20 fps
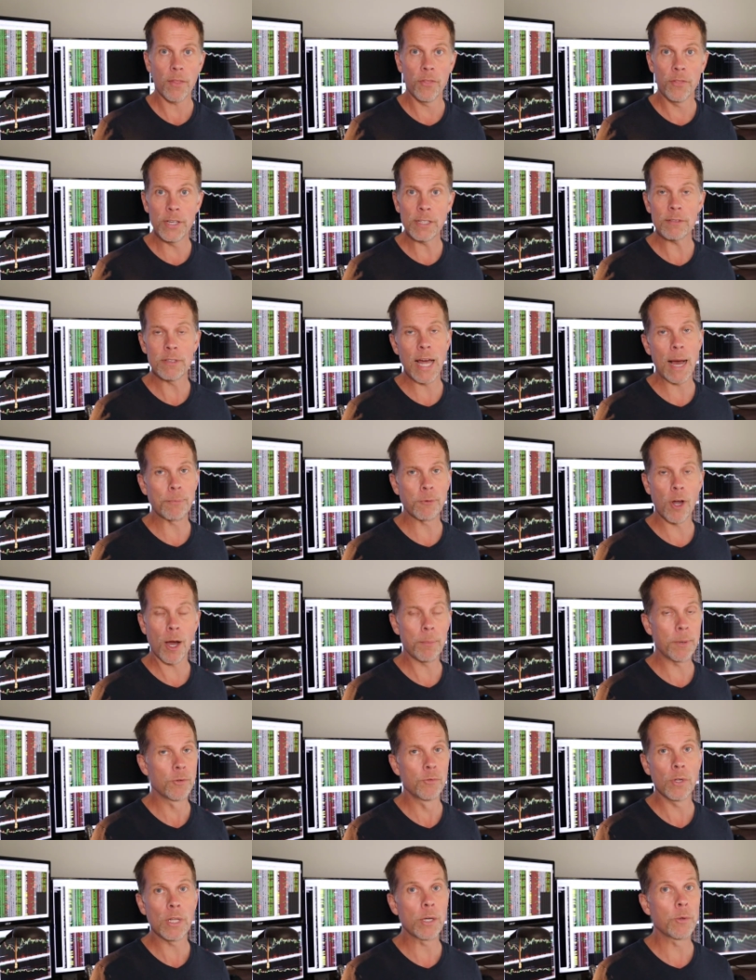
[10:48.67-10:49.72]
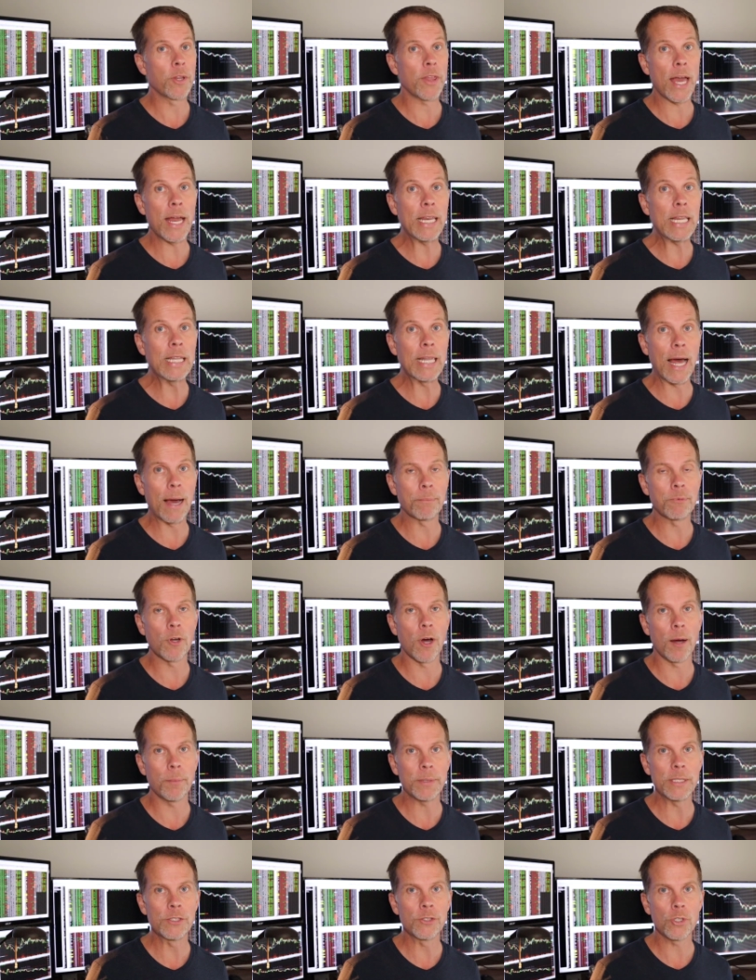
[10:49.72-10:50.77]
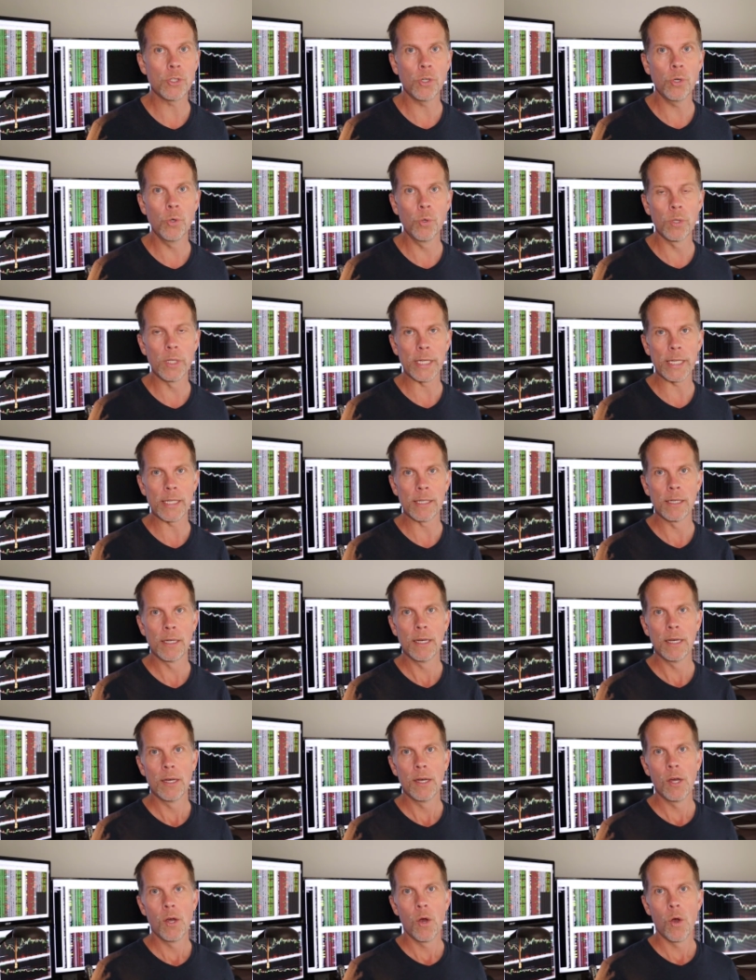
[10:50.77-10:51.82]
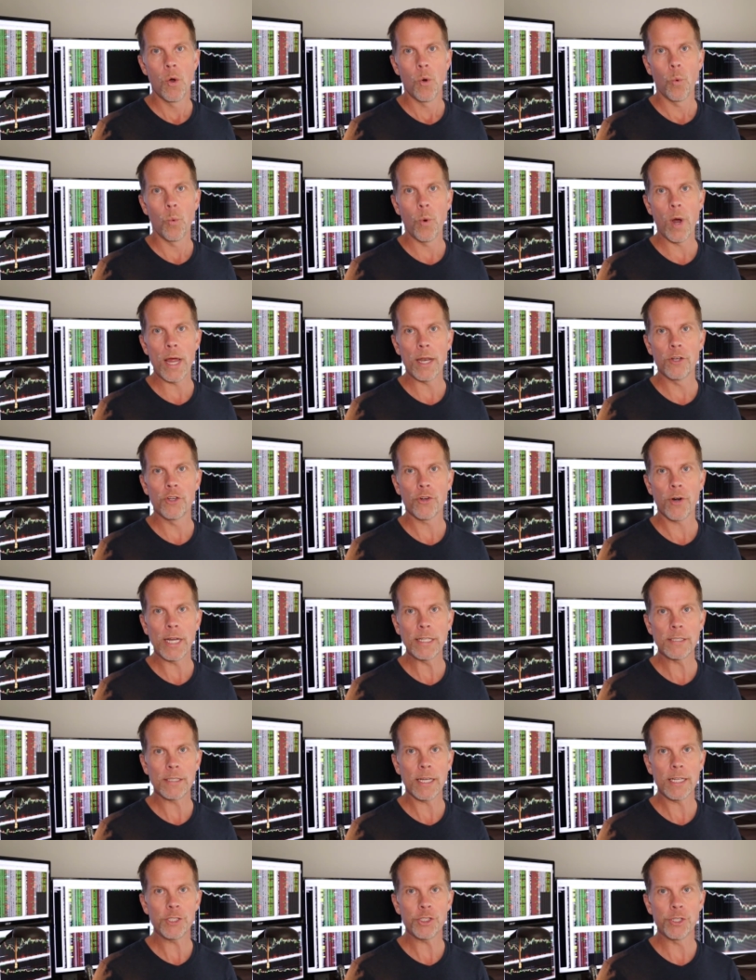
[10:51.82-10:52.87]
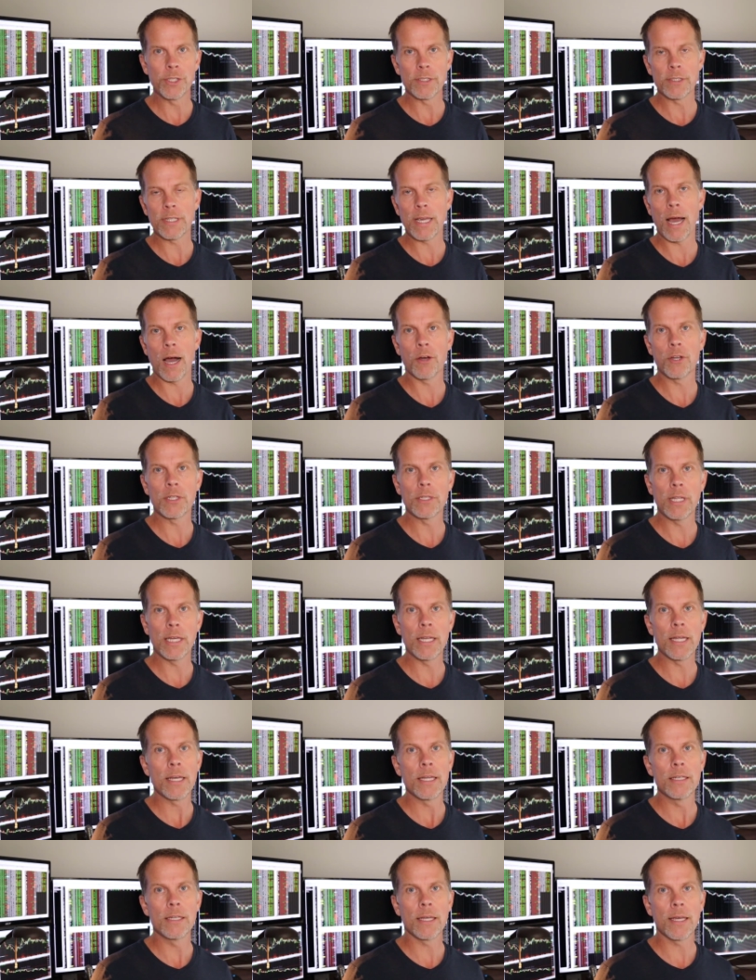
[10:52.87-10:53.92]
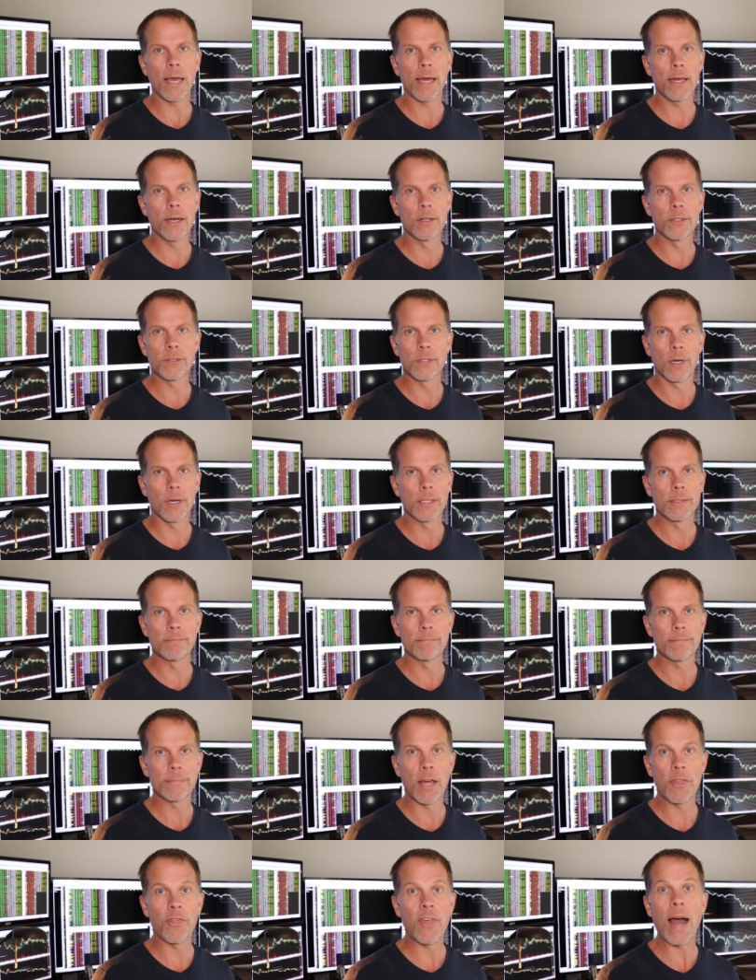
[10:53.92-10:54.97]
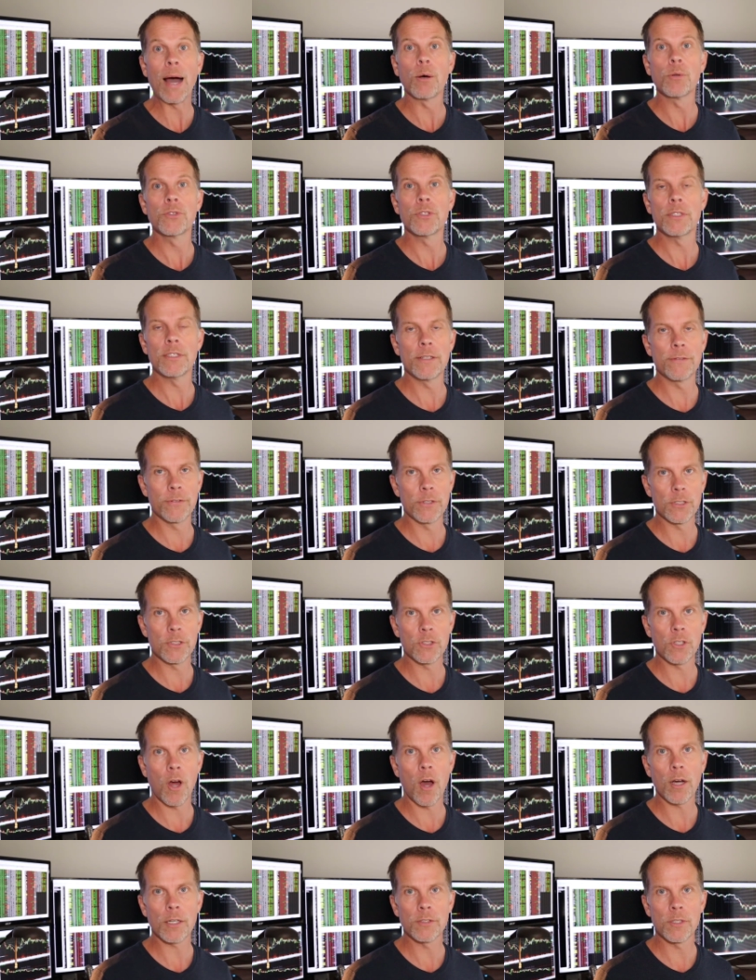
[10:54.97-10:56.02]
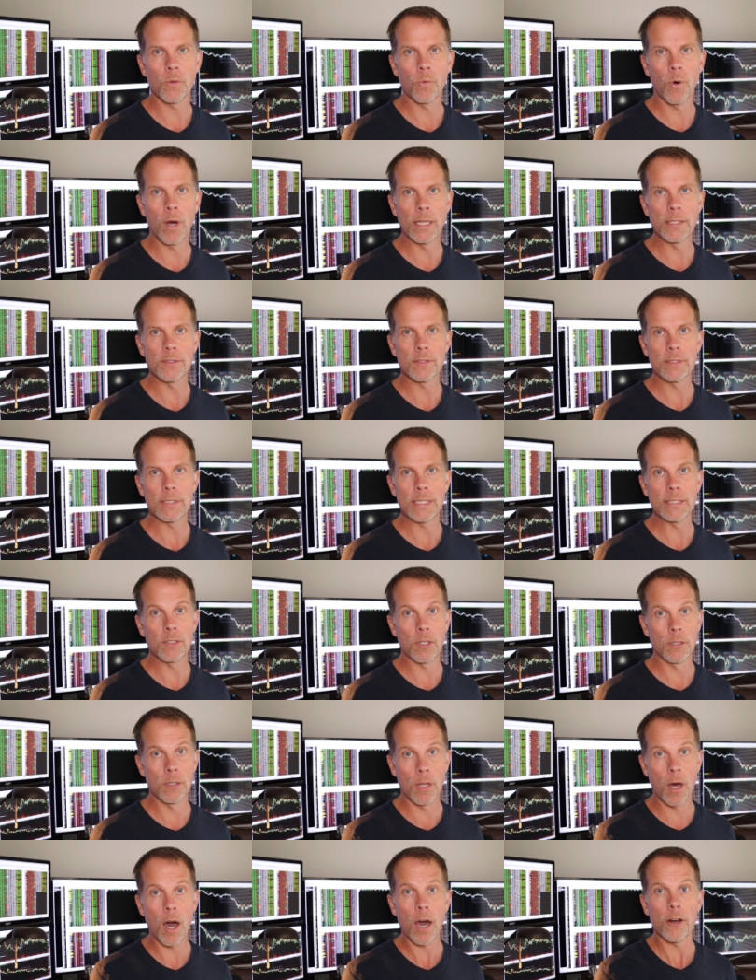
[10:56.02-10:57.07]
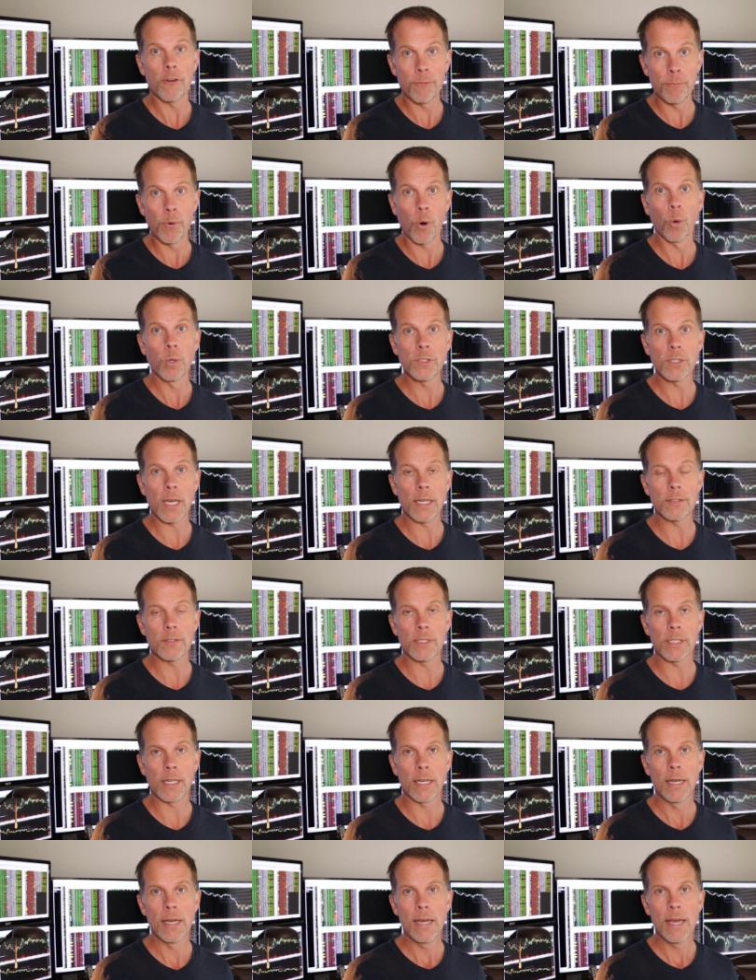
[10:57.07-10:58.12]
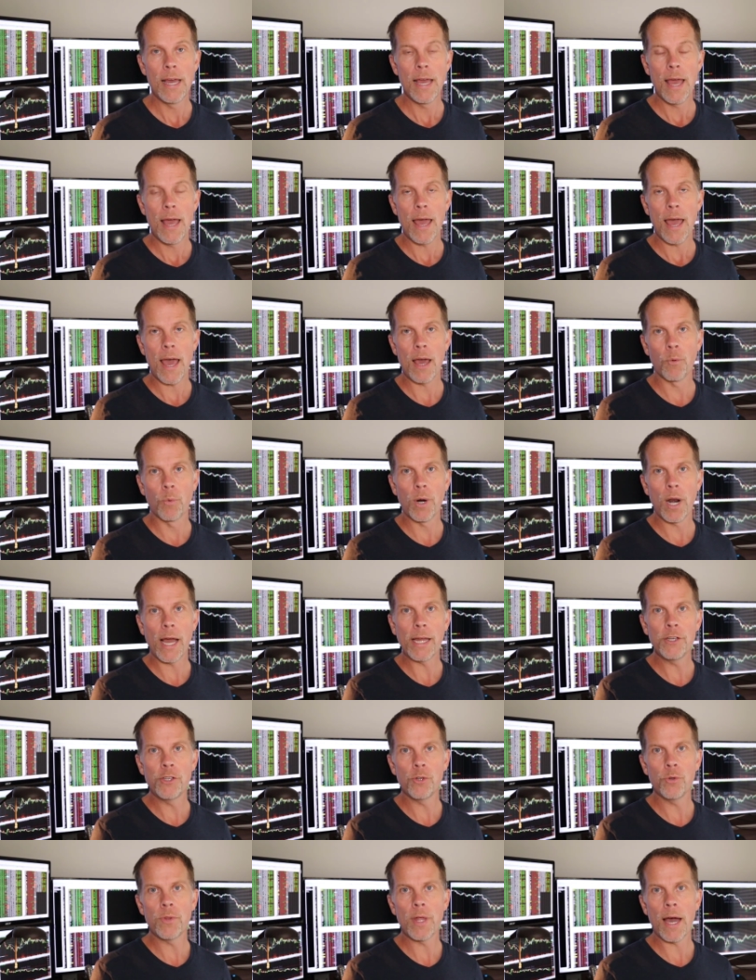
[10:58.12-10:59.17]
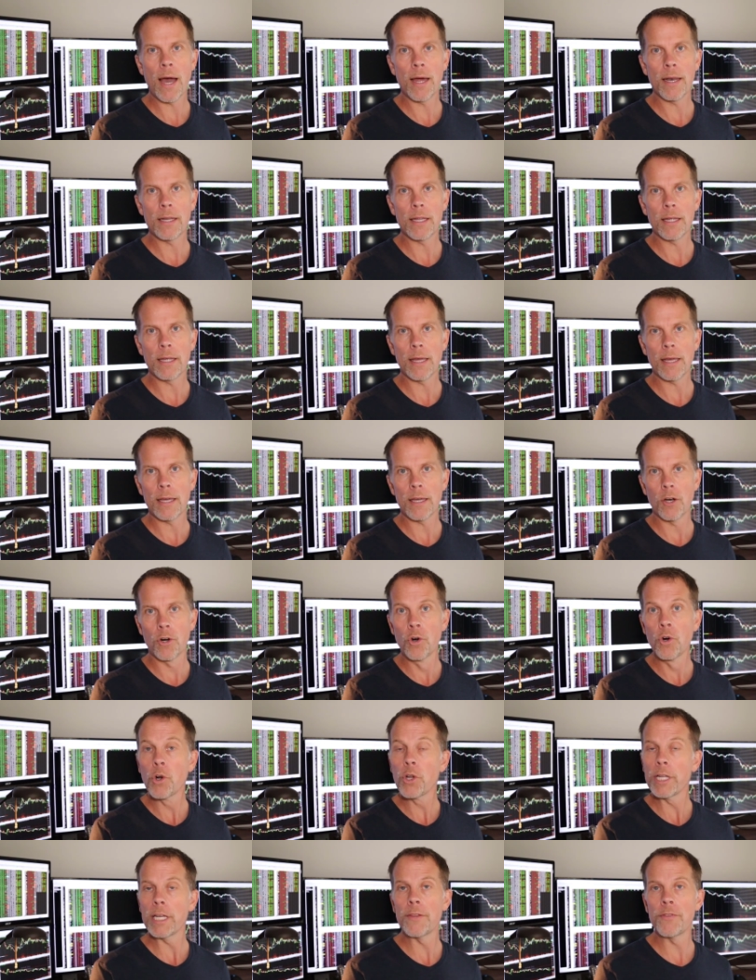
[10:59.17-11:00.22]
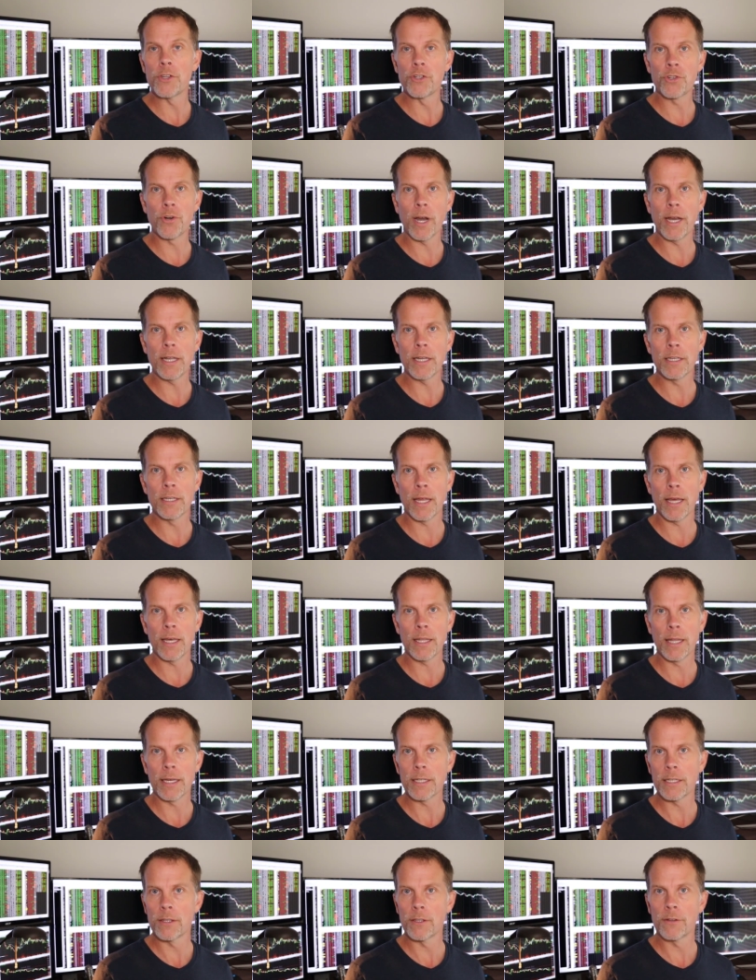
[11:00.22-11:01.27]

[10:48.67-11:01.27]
this laptop and really with any laptop is cooling. When TradeStation is calculating indicators on a thousand different stocks at once, it's a lot of processing. And when I do that early in the trading day, like